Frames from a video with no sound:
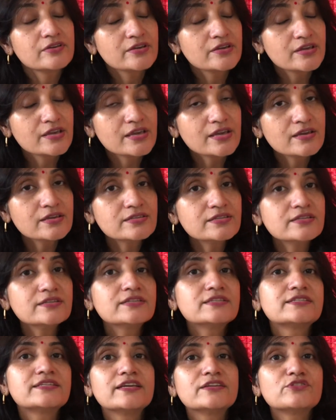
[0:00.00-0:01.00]
He is in
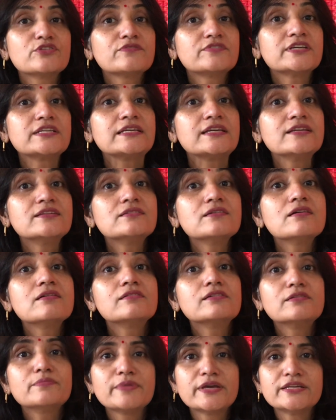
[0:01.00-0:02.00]
a state of that
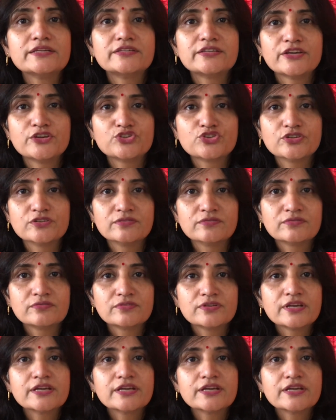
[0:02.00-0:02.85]
eternal meditation.